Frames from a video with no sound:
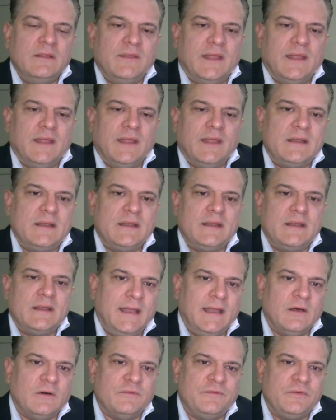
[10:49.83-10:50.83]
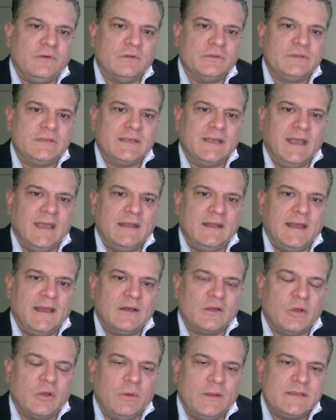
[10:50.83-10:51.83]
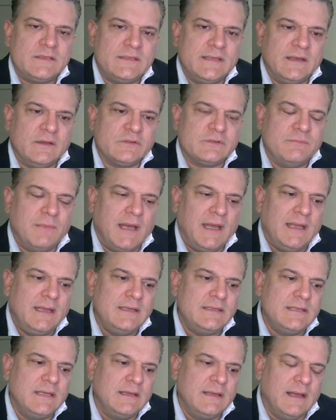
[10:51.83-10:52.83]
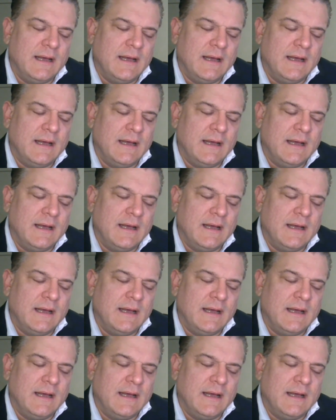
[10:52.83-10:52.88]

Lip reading: that is really helpful to get our coin sales made.